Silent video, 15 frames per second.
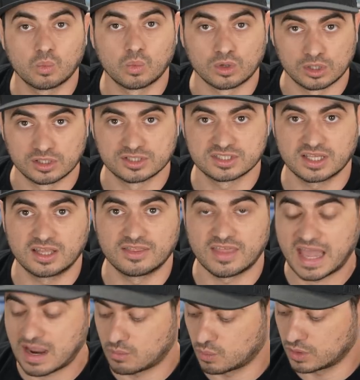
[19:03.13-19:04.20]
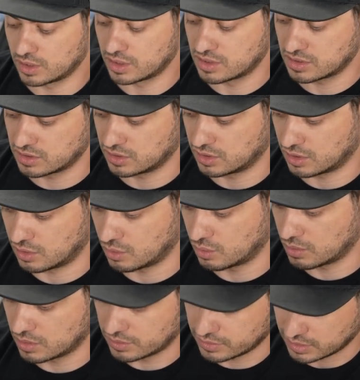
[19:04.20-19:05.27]
worse. And that would,
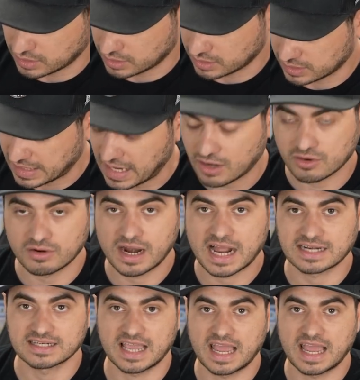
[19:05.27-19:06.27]
counteract